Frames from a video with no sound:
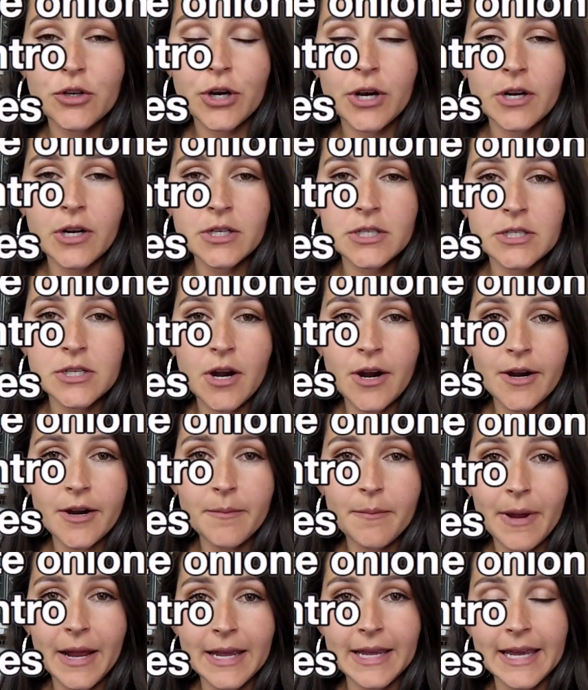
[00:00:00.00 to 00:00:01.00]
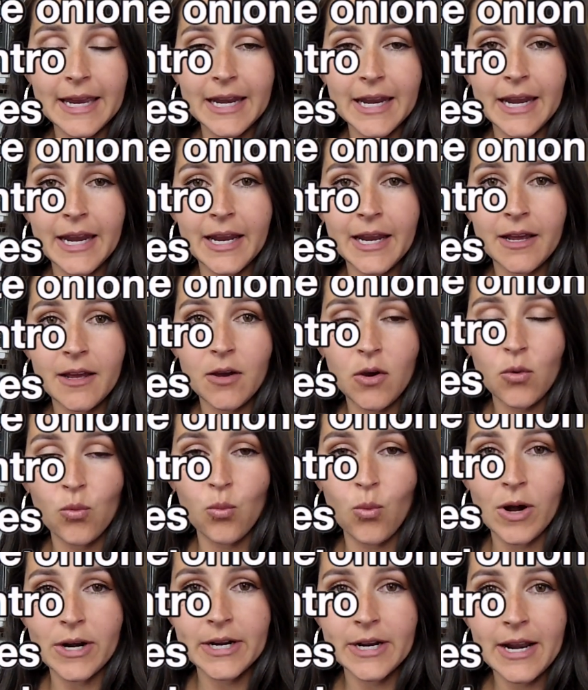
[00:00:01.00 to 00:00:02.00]
gonna start by getting
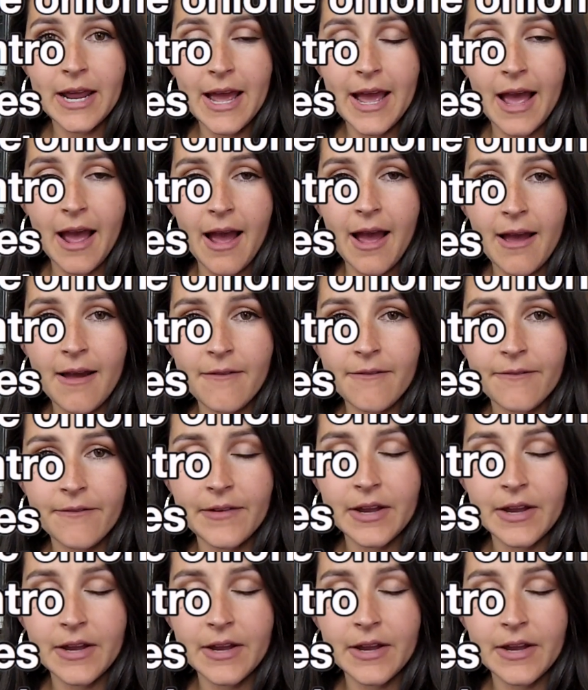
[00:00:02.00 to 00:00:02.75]
1.5